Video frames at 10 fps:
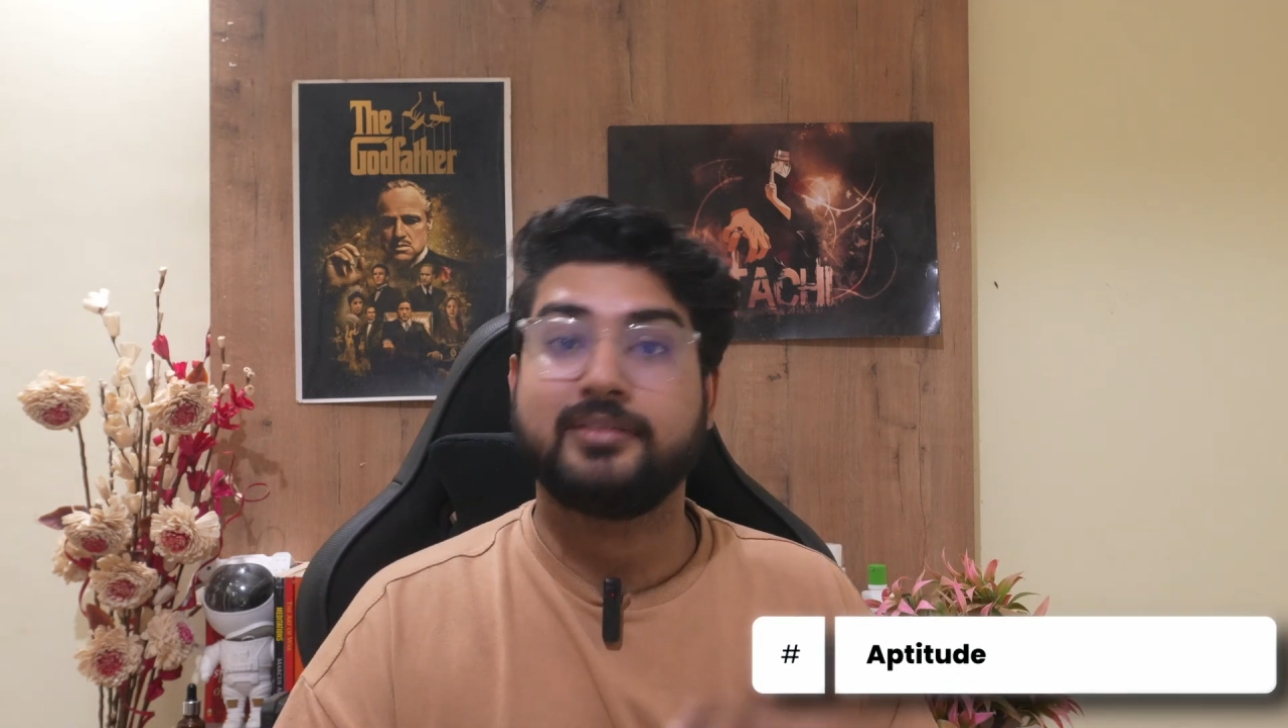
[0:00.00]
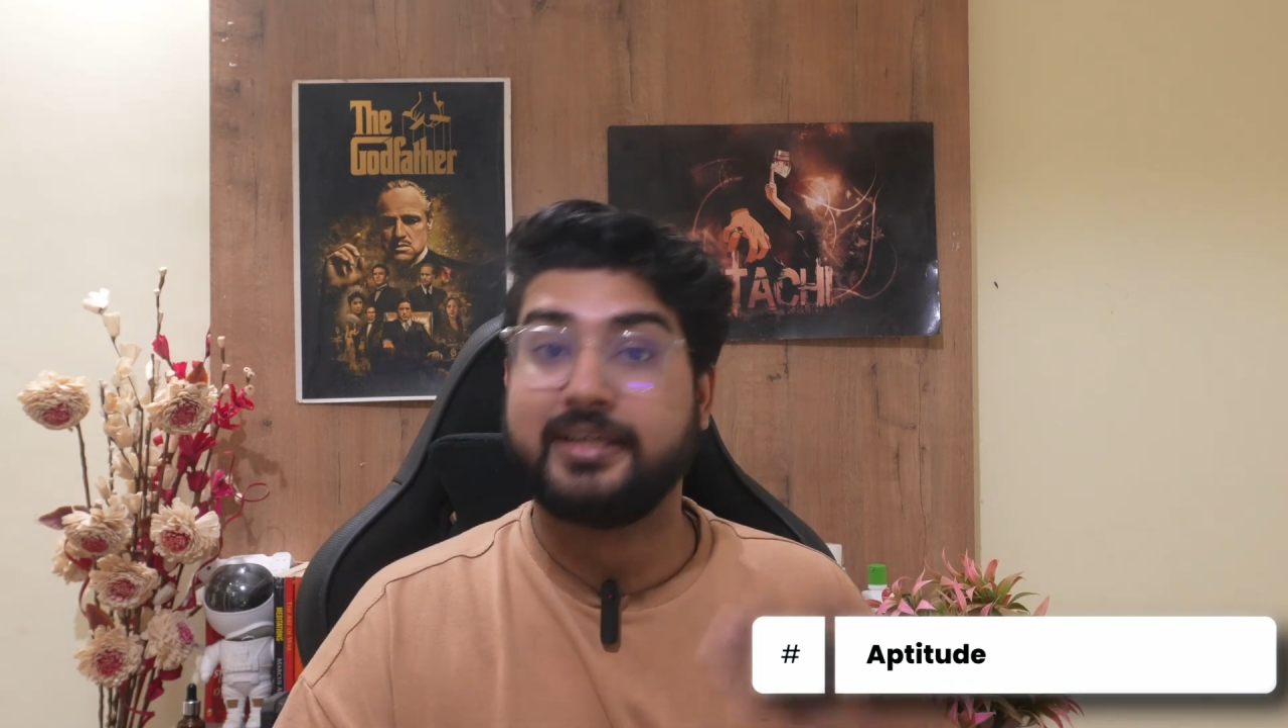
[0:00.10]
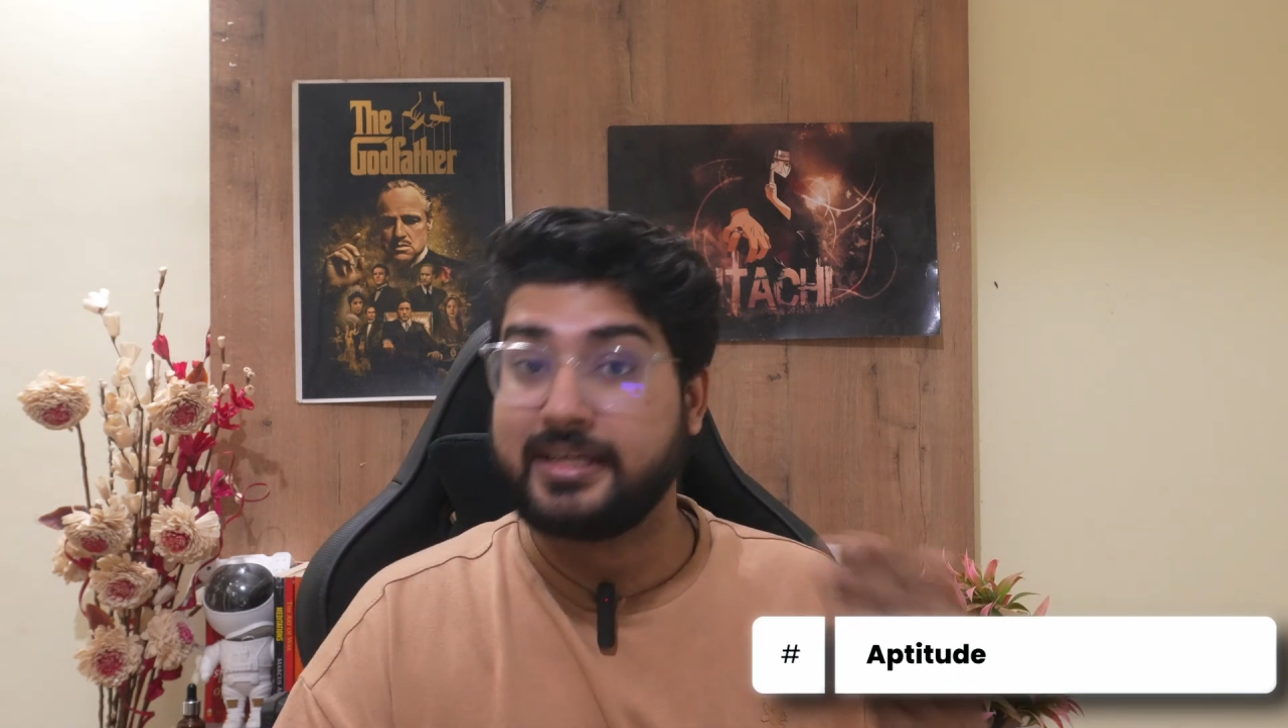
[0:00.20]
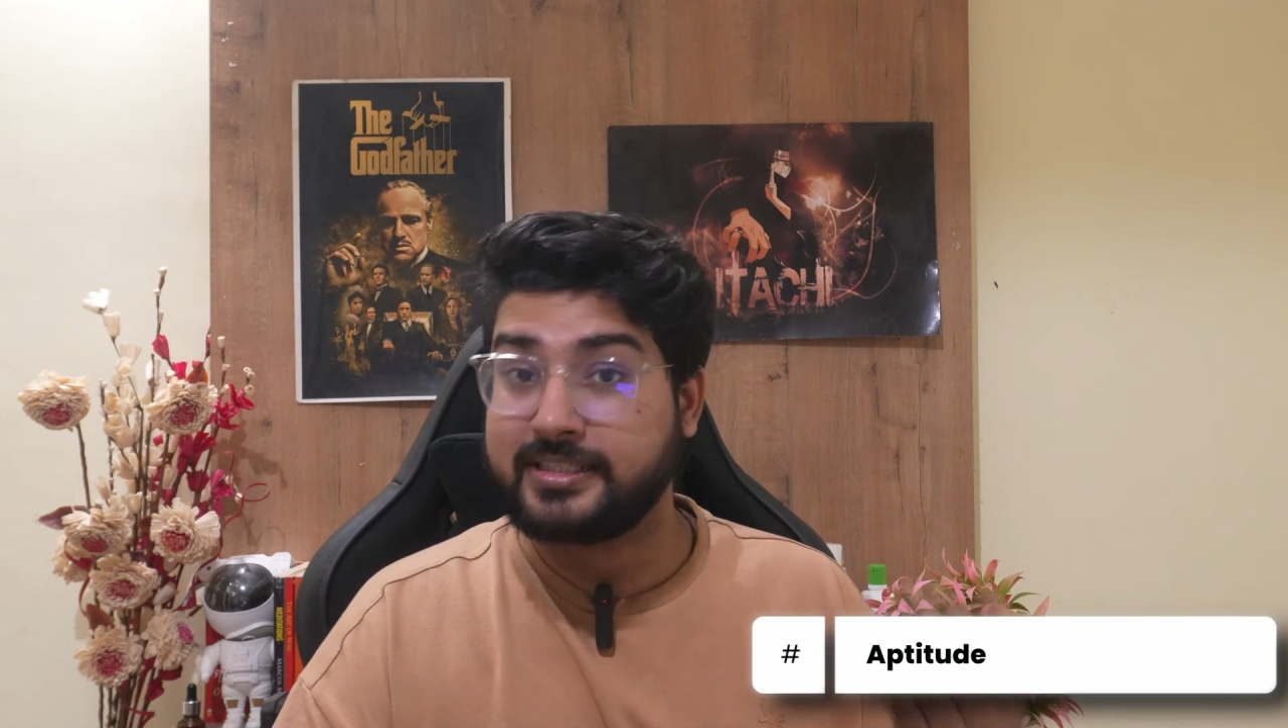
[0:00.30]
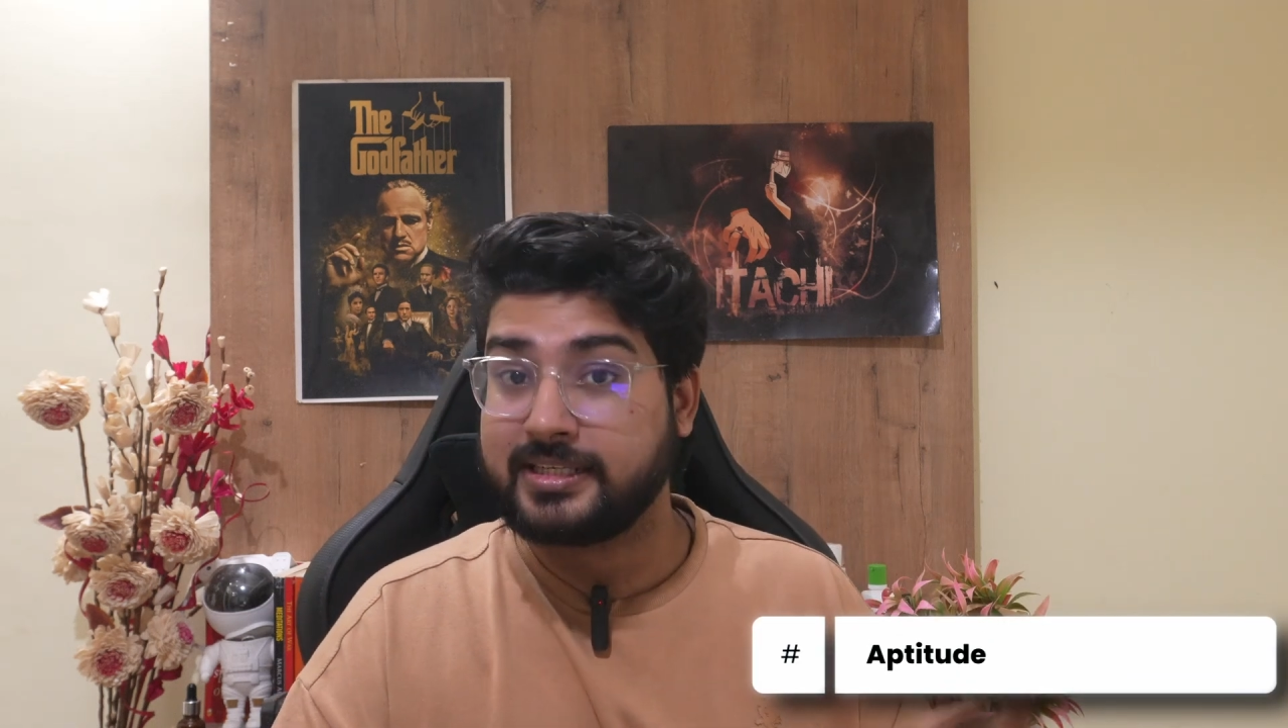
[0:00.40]

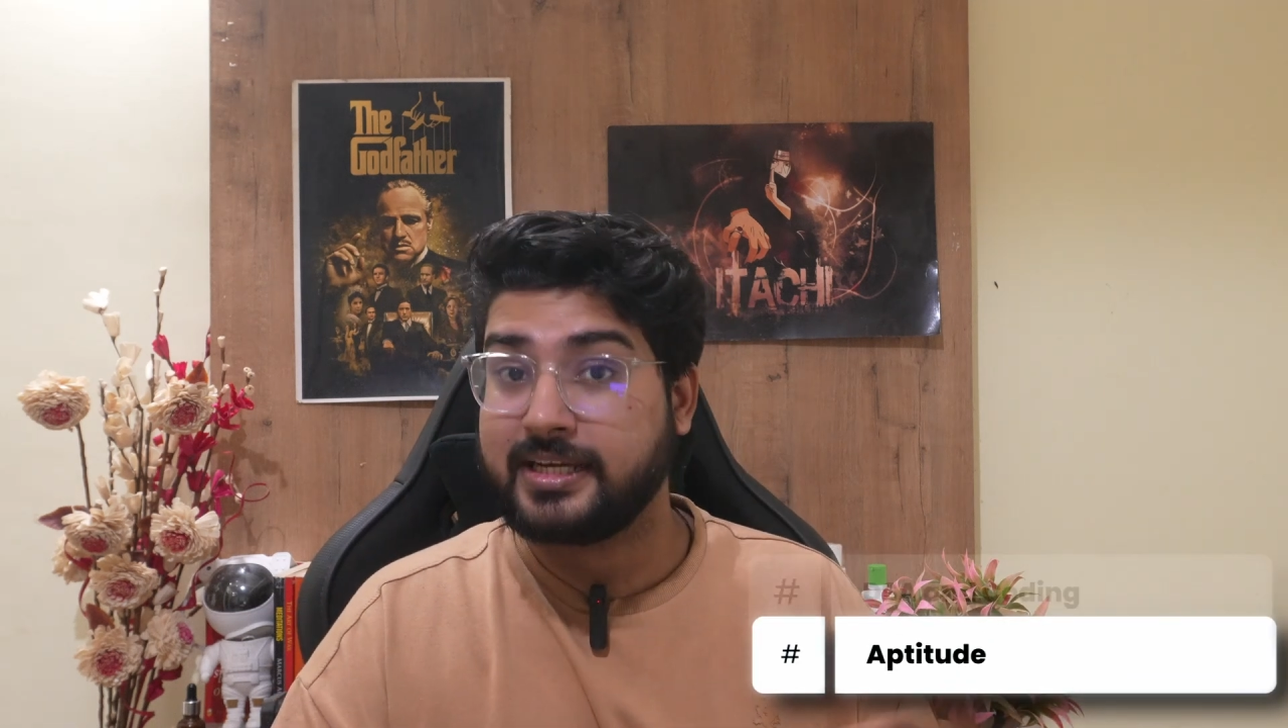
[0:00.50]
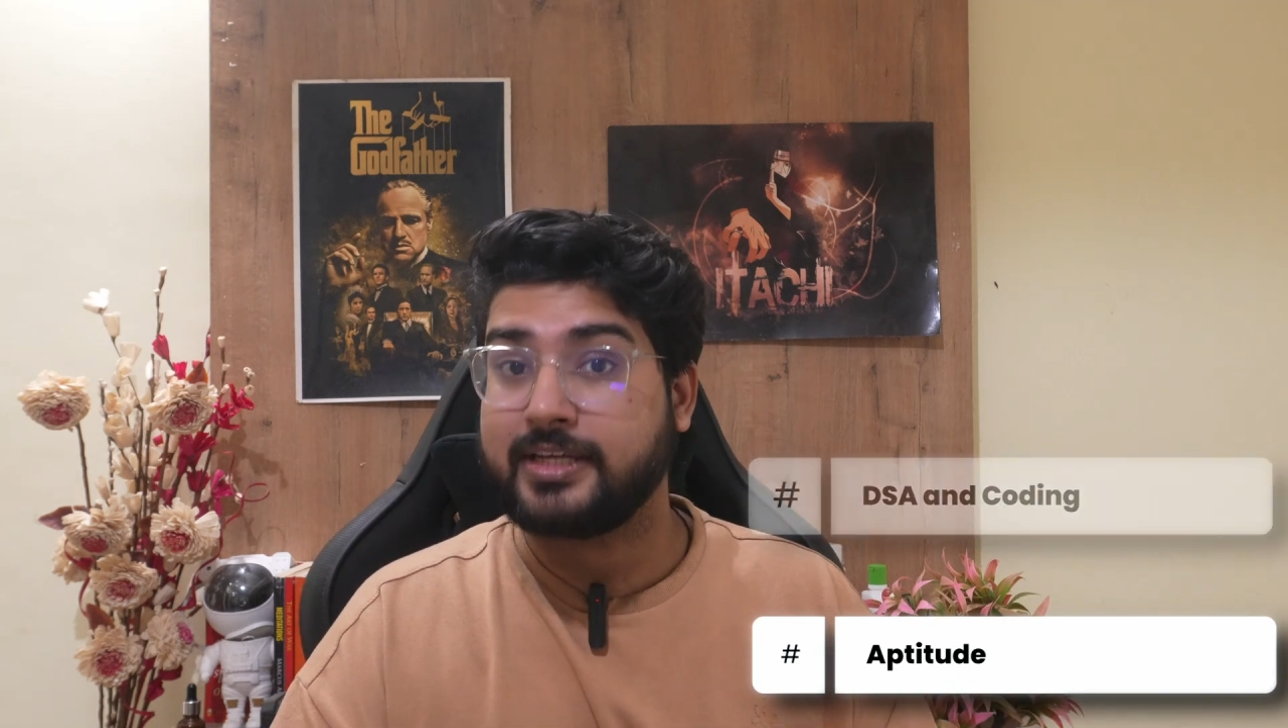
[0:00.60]
DSA.